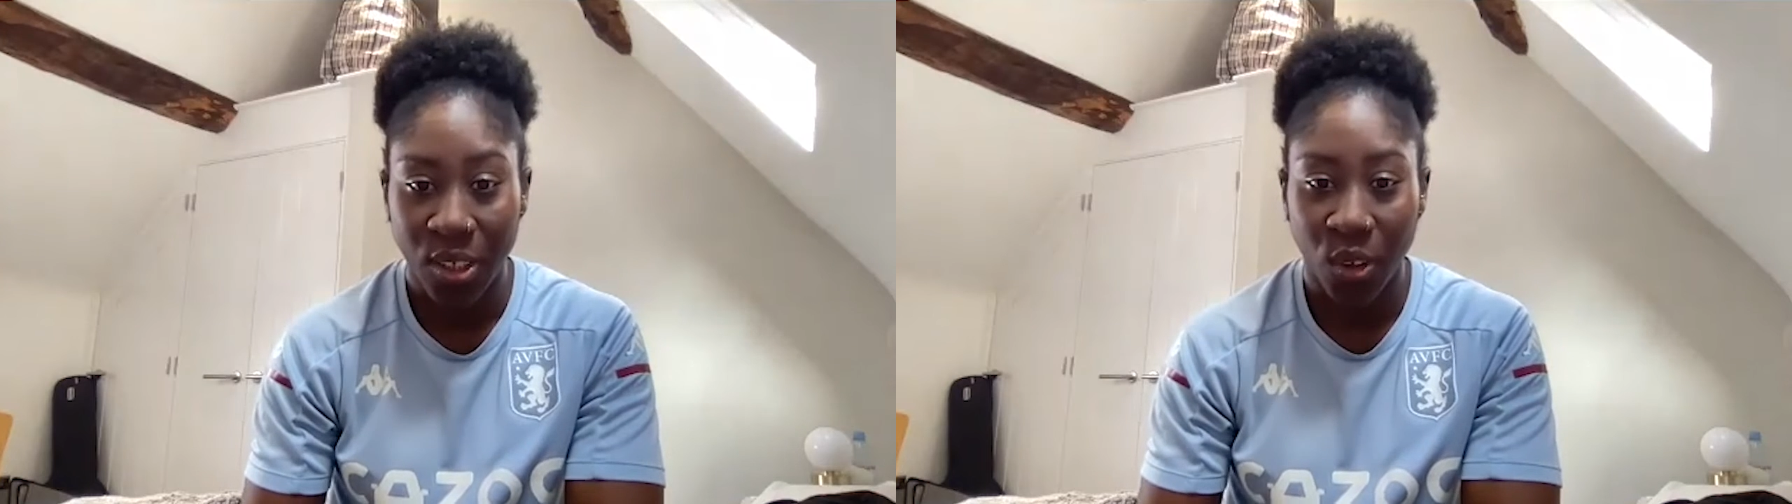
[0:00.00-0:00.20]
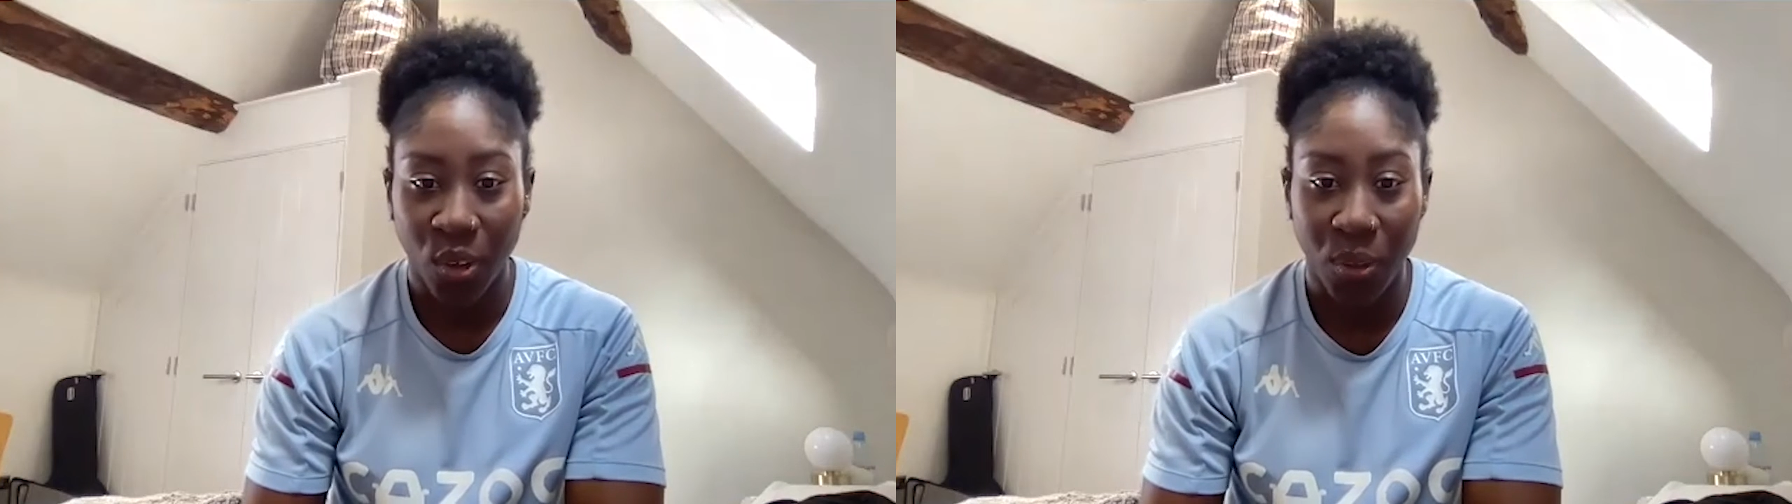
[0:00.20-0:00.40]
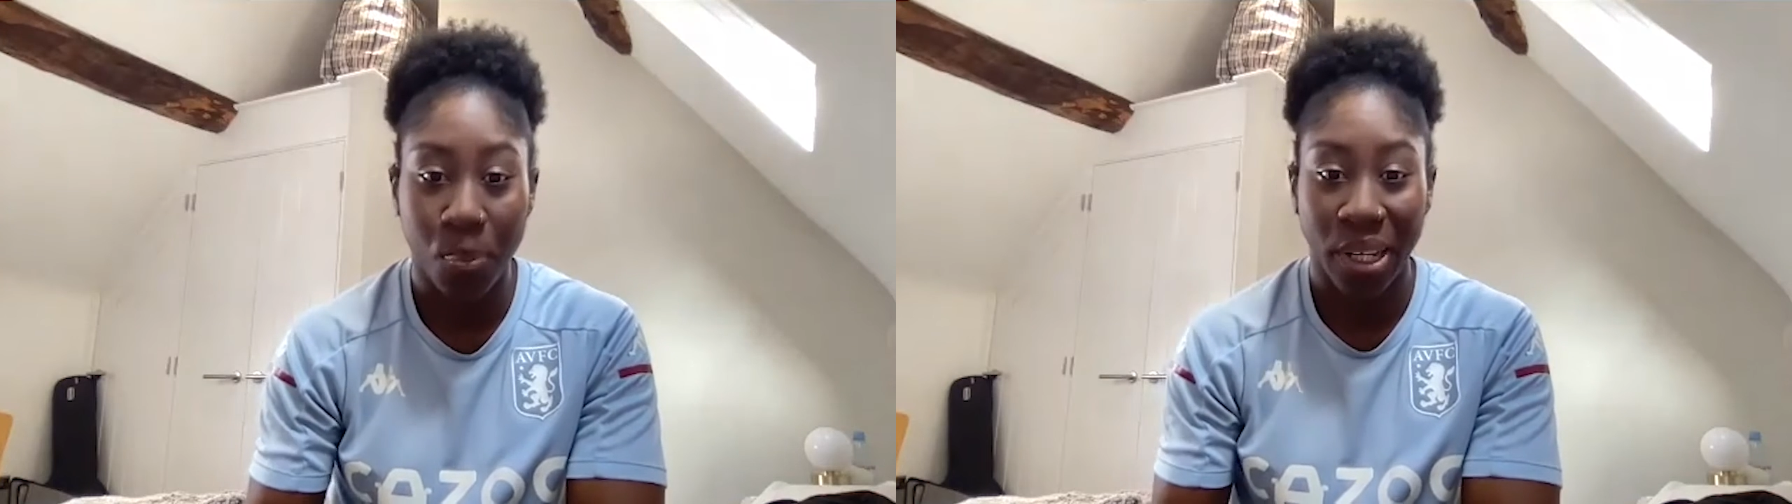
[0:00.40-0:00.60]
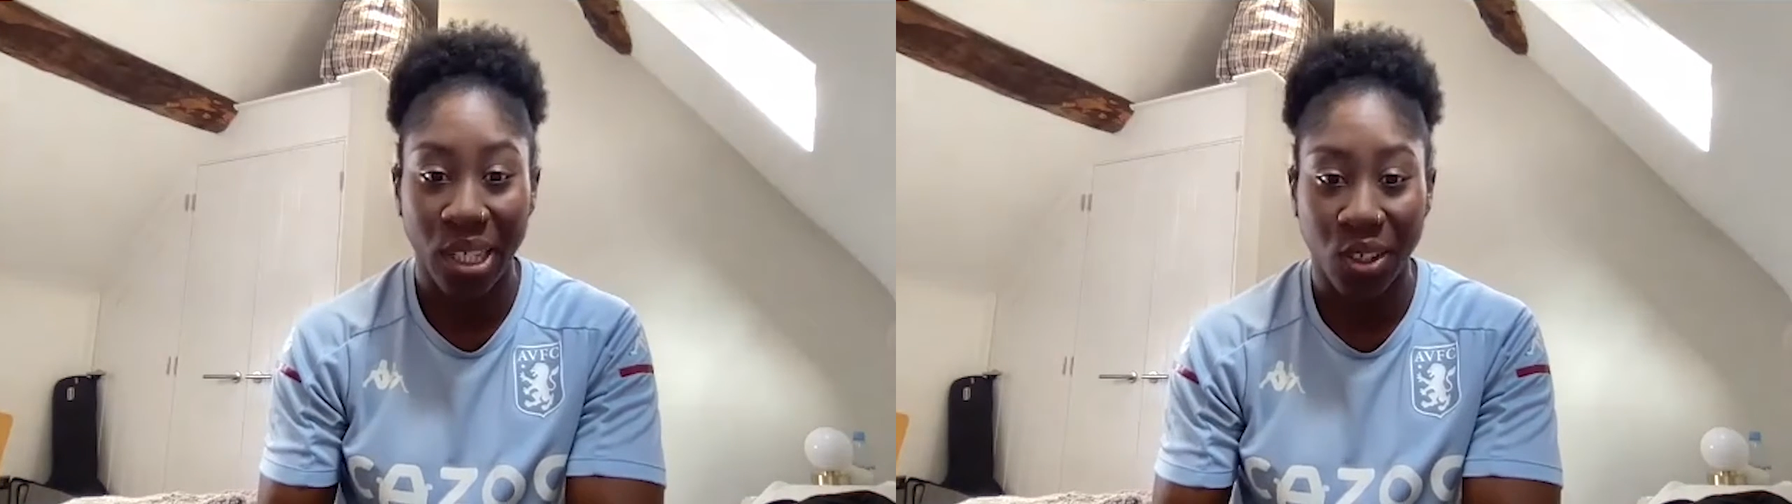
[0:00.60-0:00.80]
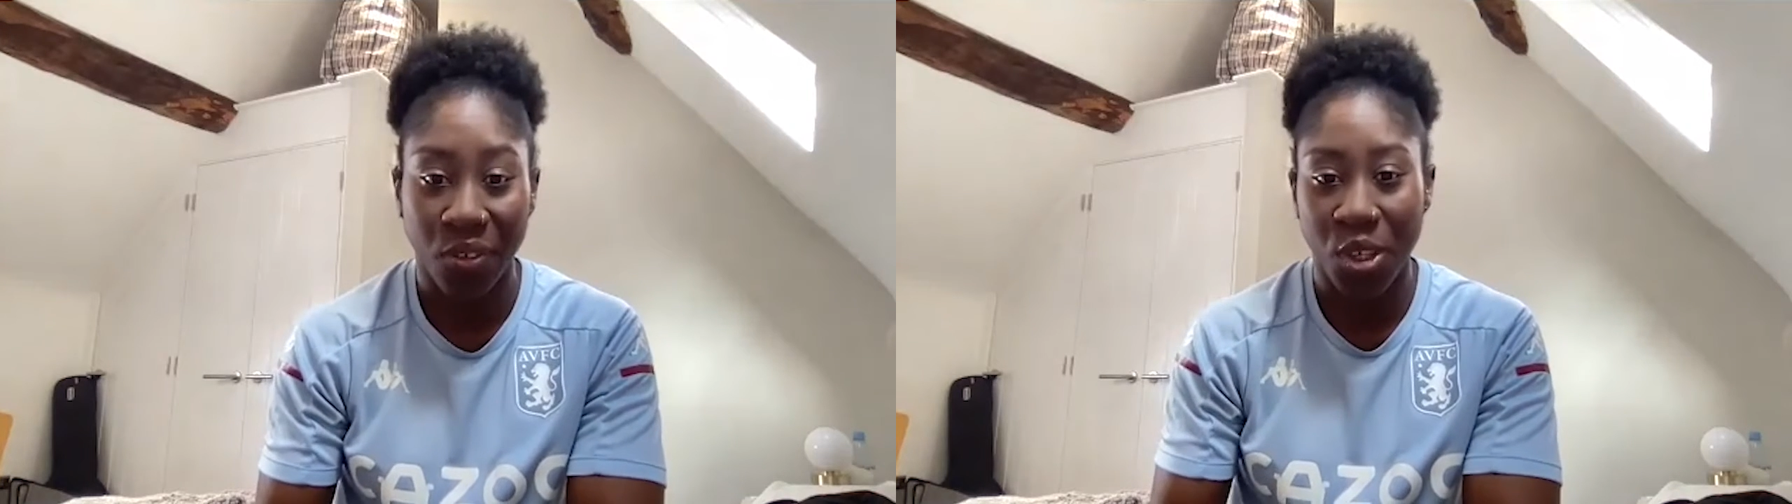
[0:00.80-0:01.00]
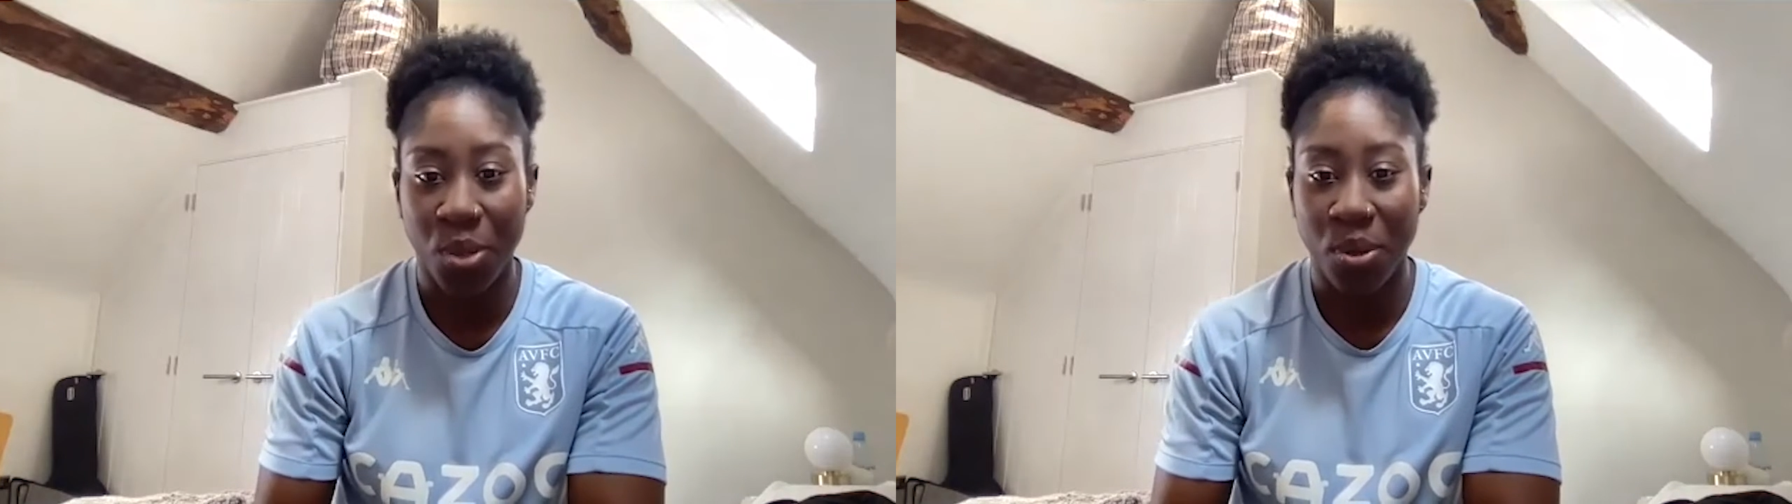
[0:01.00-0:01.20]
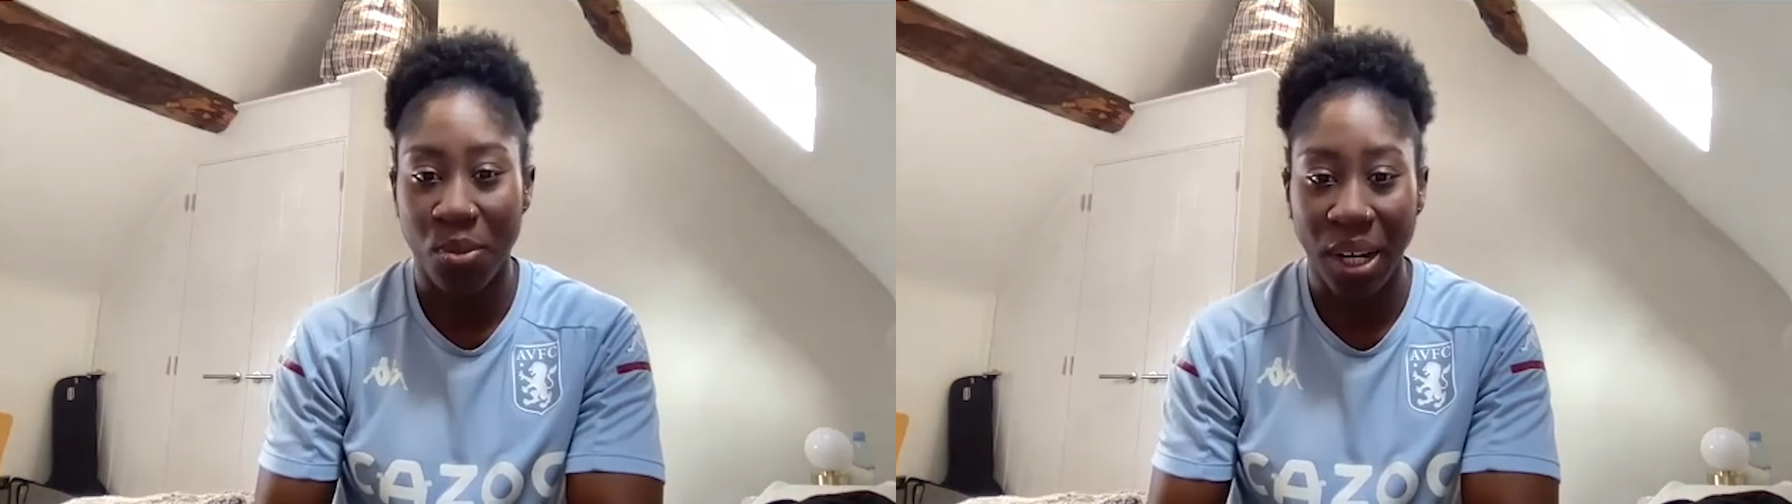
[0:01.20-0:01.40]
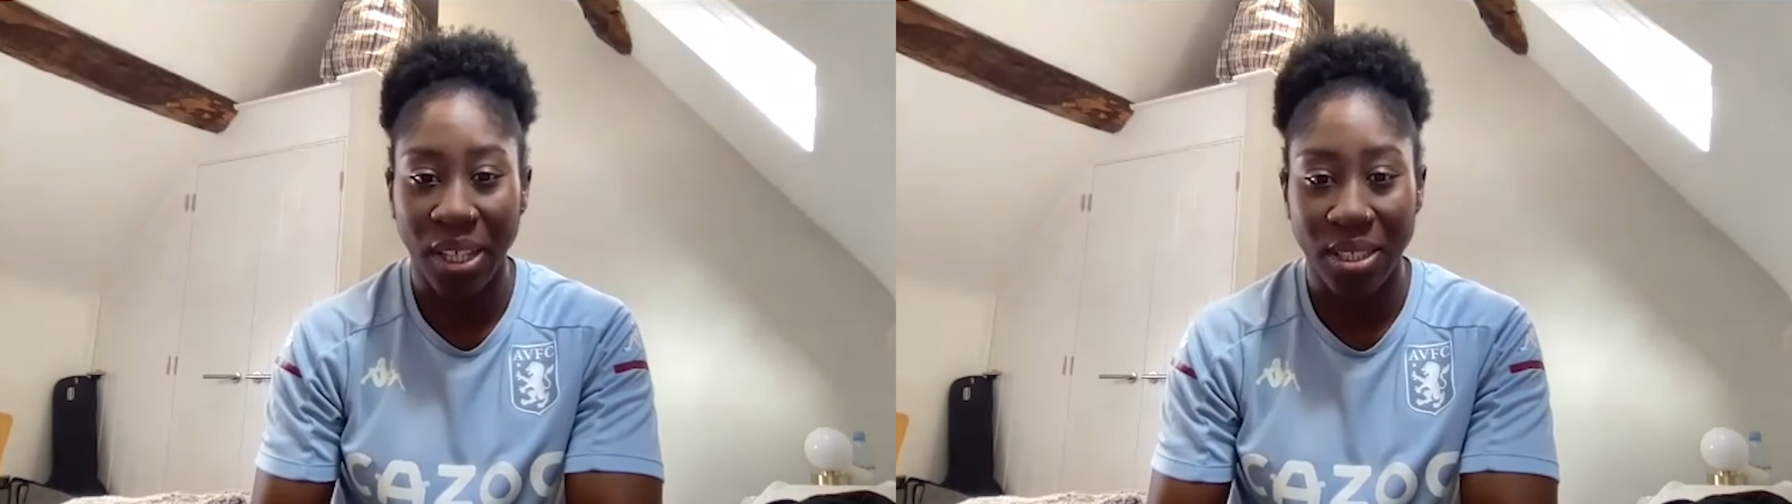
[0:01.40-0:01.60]
or a breach of human
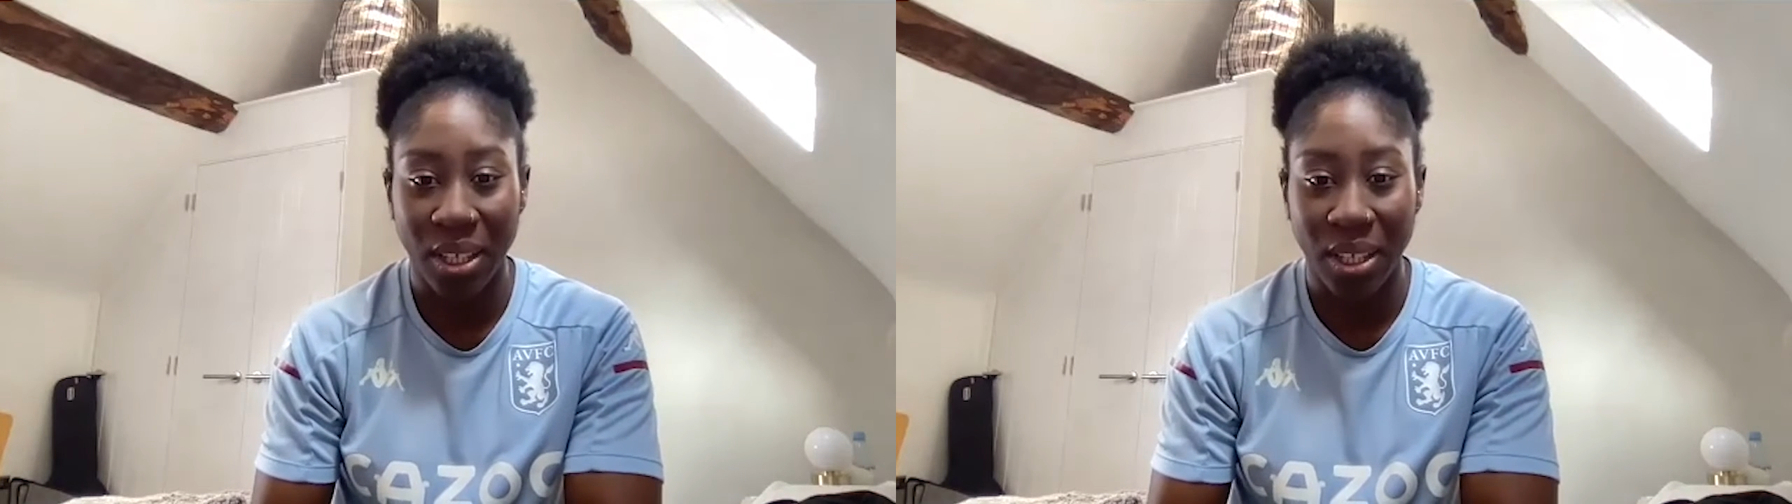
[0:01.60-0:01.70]
rights,